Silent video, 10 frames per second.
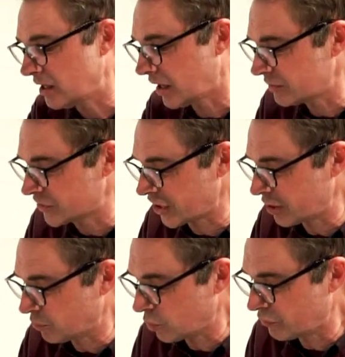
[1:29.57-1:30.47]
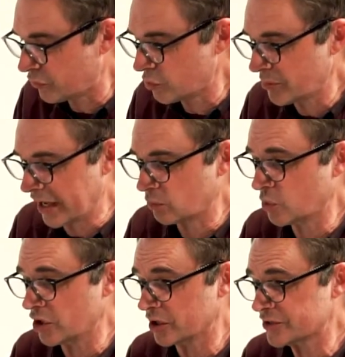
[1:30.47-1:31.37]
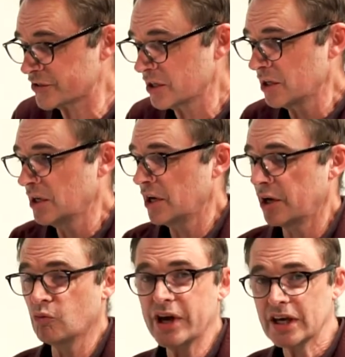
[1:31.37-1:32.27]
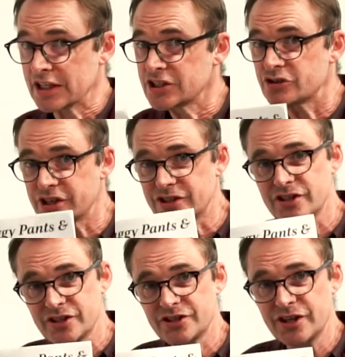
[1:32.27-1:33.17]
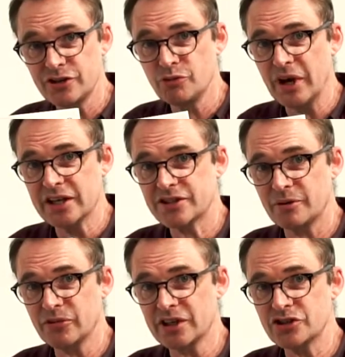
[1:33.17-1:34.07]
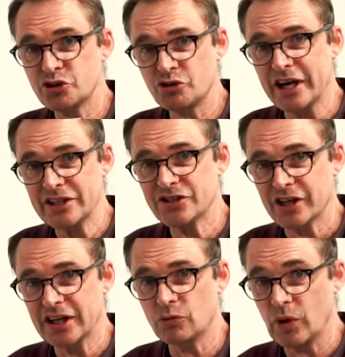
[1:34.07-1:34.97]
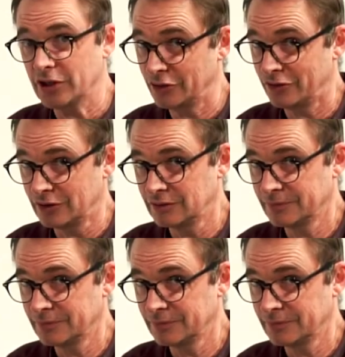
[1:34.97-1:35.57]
kind of shape or format works, and we are interested to see you make something strange and wonderful.